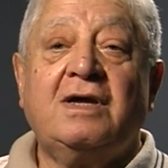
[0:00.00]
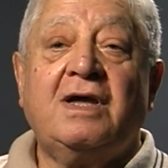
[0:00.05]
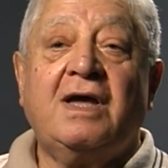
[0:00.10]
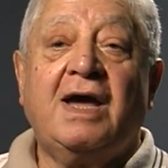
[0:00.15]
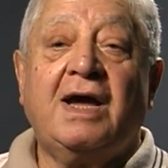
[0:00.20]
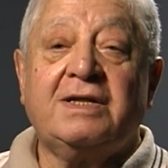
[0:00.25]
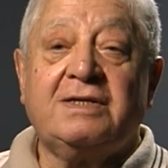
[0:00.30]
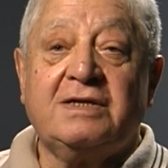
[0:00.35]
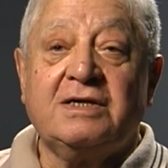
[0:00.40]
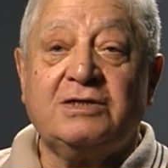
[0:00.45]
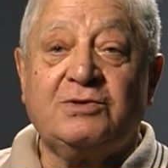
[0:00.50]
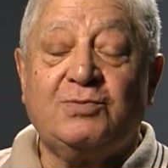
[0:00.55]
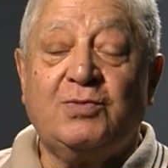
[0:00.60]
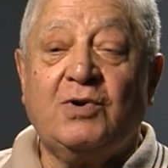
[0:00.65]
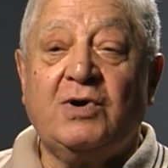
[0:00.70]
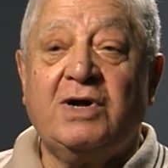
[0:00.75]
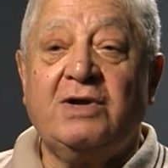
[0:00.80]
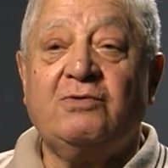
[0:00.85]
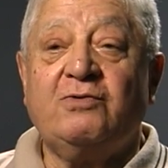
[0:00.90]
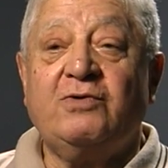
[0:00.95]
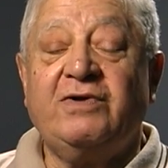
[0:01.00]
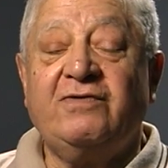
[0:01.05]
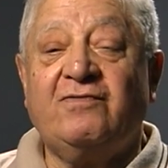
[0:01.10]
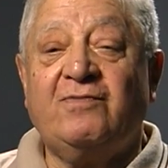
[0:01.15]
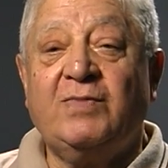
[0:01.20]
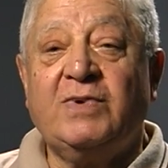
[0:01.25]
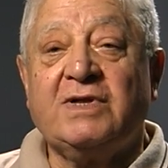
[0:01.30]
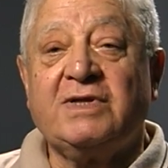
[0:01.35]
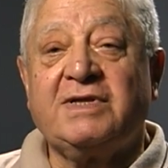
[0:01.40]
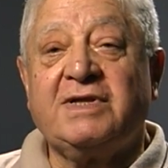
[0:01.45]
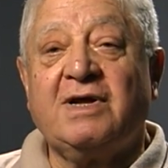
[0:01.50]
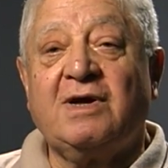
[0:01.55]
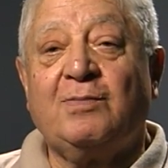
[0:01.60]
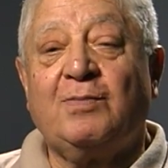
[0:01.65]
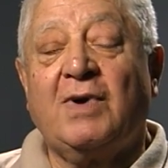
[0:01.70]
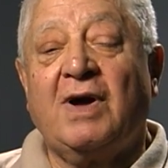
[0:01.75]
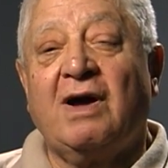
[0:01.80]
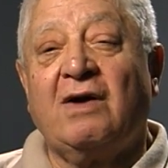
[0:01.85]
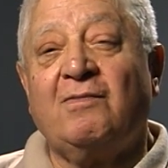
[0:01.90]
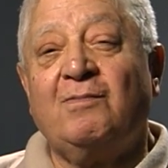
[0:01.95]
At this point, we've built up
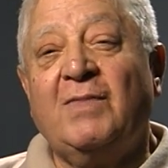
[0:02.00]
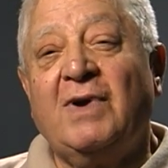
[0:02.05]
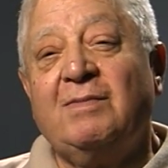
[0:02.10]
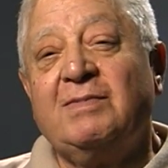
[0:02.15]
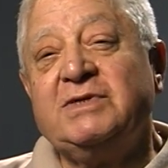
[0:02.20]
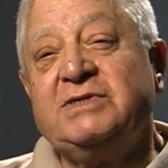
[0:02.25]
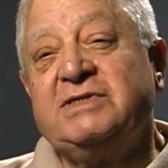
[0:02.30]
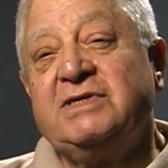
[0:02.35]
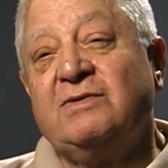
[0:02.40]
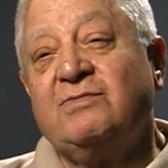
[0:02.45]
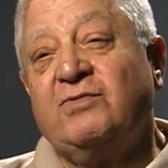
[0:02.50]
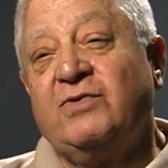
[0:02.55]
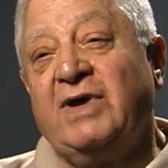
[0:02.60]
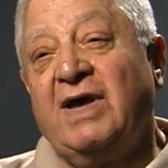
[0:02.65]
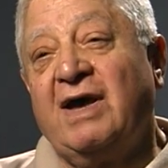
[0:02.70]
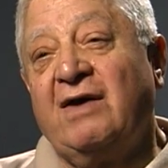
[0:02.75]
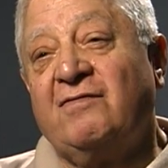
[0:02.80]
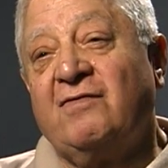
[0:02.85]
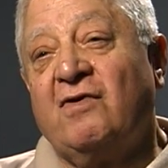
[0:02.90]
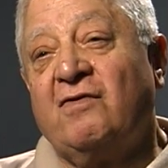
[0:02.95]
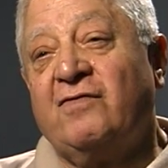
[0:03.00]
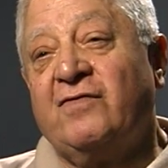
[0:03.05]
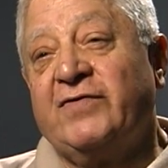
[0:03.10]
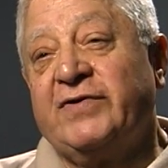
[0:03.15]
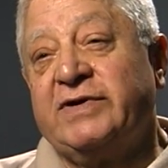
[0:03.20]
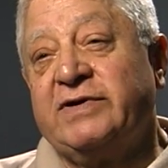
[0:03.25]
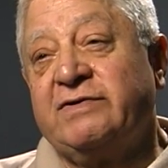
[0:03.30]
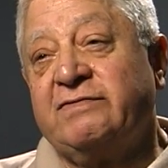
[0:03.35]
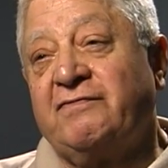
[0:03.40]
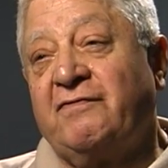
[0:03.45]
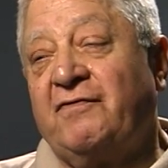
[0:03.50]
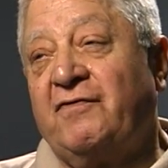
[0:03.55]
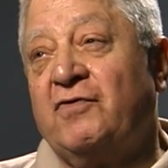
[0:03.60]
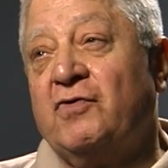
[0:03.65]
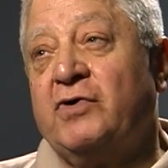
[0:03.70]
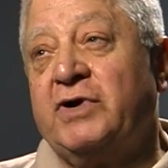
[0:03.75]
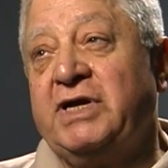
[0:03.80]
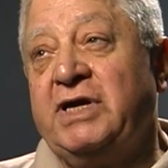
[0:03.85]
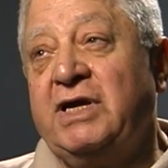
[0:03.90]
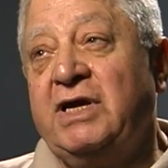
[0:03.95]
our membership. We have over
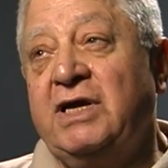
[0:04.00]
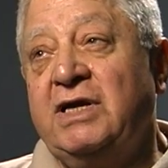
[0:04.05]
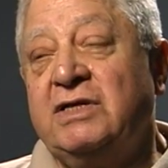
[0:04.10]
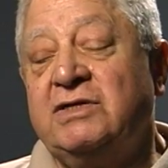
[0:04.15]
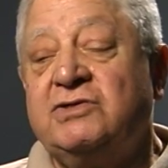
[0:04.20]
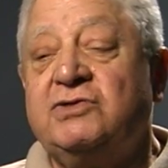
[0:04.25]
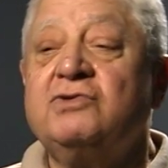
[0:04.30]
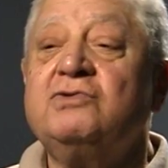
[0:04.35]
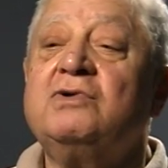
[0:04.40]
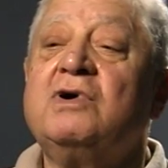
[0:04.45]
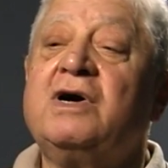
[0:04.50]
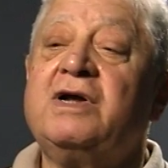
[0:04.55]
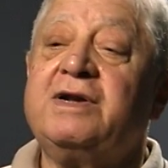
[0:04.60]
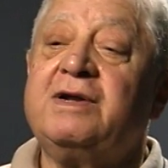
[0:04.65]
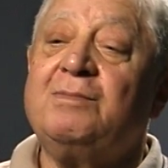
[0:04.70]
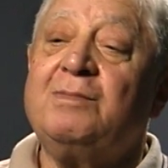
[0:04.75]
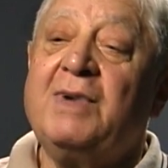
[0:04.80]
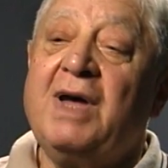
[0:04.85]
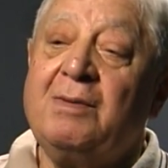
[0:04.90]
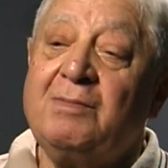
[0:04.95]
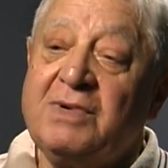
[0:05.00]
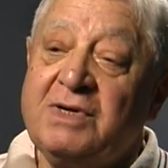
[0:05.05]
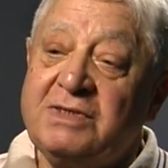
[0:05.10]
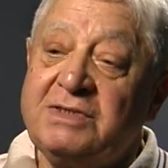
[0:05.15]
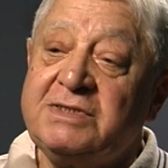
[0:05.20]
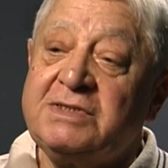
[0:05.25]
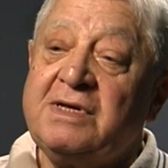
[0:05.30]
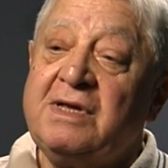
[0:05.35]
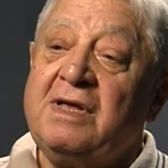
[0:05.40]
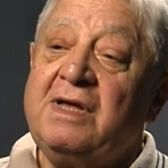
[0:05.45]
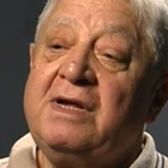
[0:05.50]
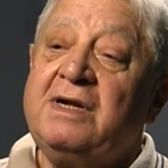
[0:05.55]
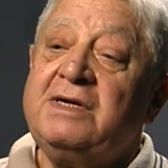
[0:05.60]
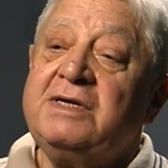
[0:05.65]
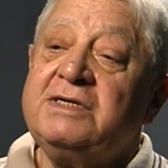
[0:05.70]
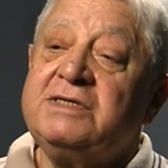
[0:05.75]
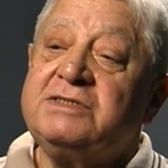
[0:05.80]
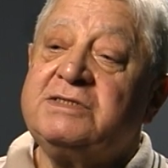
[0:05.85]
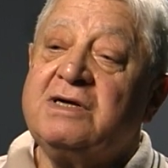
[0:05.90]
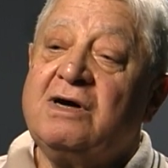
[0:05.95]
4,200 members.
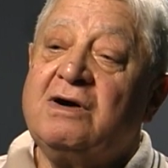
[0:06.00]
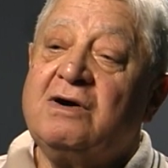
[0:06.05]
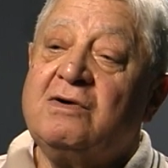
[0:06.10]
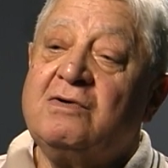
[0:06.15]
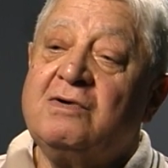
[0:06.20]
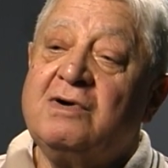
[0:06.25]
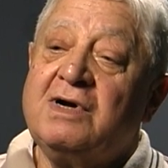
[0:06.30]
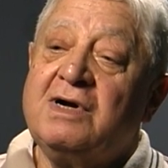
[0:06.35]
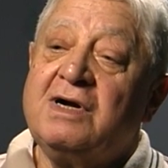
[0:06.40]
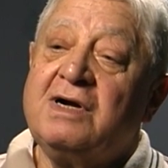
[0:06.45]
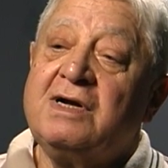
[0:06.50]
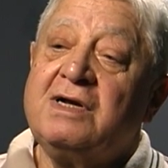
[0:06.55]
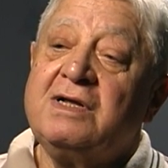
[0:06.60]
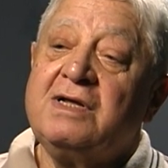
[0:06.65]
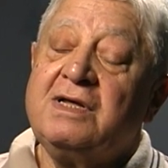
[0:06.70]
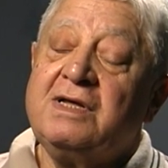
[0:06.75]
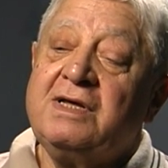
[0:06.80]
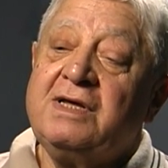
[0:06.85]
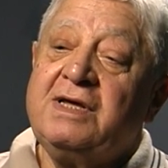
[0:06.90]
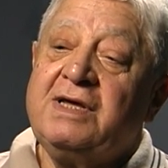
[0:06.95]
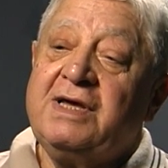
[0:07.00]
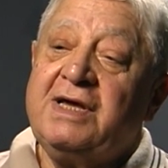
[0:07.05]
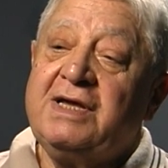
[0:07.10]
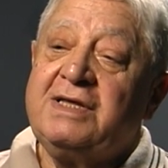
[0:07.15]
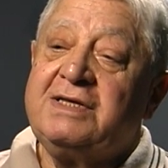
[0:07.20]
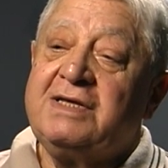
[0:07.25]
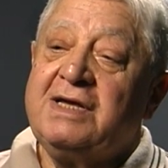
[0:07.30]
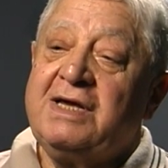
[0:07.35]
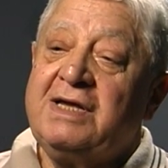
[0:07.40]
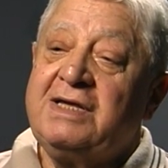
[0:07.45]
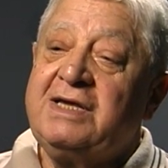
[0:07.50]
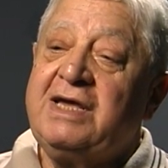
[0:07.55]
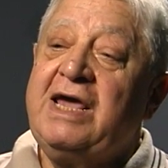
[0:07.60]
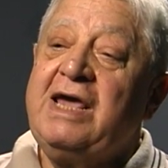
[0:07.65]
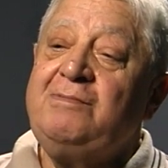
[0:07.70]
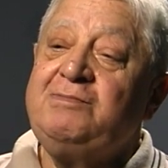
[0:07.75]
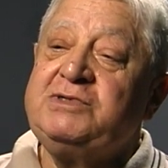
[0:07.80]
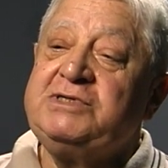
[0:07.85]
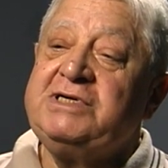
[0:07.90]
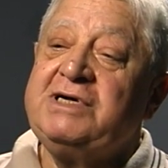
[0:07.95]
So it
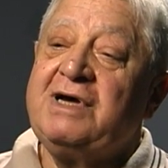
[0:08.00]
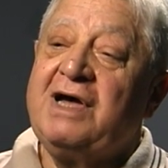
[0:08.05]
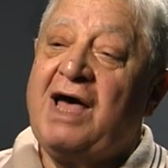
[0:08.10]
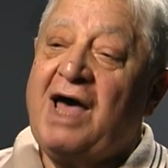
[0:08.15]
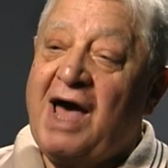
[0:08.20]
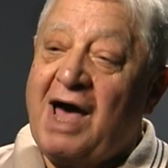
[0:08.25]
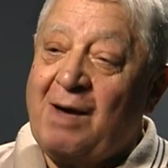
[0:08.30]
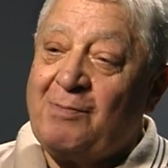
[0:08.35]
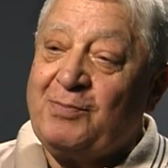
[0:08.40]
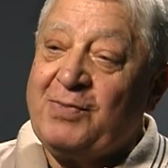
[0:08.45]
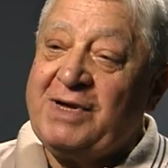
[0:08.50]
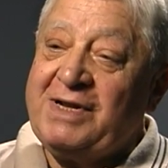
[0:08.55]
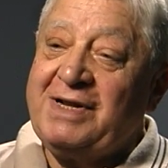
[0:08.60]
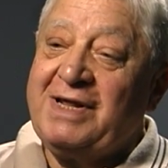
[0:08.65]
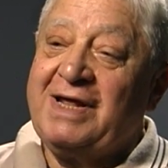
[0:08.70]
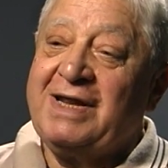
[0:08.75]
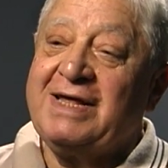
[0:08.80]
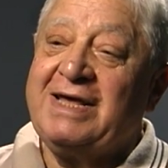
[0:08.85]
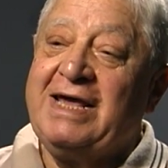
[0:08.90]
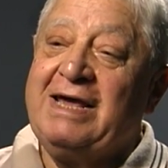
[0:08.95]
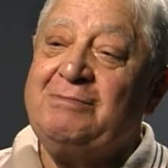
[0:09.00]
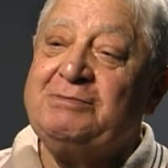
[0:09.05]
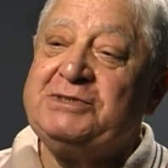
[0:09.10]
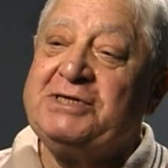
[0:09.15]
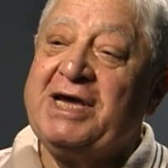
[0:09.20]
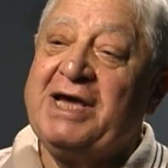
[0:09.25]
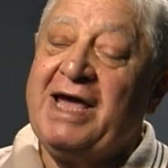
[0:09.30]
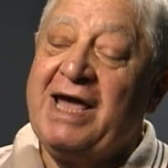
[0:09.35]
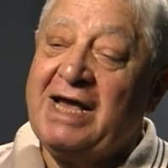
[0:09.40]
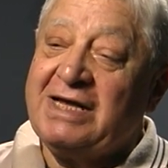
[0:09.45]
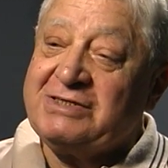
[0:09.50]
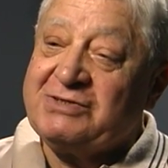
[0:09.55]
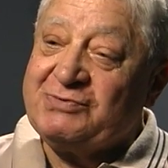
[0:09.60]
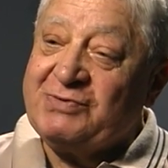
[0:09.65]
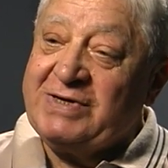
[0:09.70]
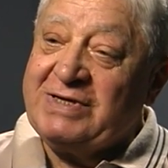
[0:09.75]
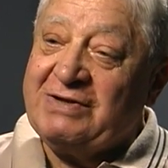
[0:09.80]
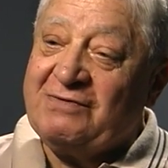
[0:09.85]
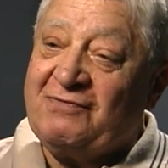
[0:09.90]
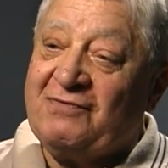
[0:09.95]
keeps you hopping, and it keeps you
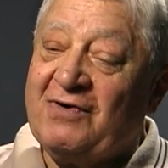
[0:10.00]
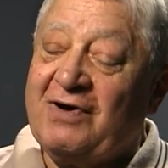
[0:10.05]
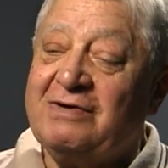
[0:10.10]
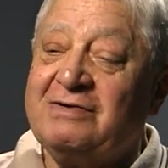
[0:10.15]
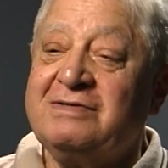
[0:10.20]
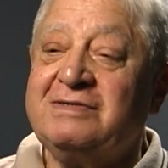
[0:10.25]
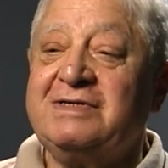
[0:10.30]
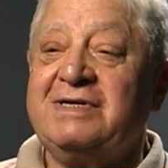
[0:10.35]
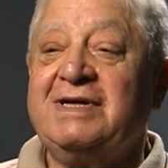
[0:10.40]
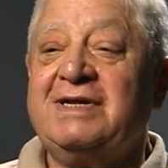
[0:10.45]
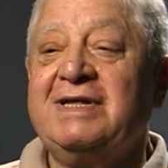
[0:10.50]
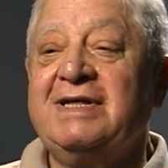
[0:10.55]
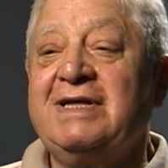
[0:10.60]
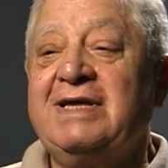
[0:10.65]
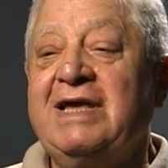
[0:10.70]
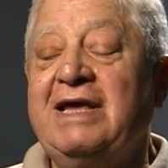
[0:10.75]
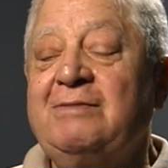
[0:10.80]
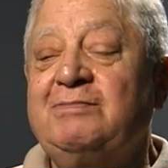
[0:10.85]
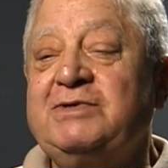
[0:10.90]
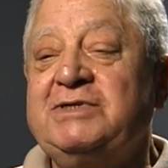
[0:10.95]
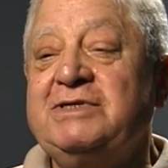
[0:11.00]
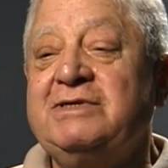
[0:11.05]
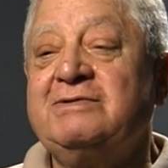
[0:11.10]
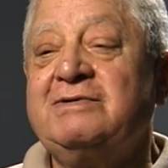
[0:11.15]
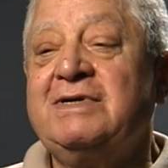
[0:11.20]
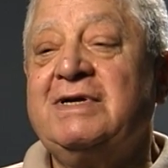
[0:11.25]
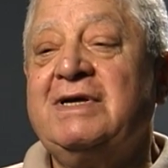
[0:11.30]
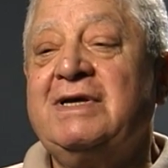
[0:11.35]
answering the phone, and it keeps you,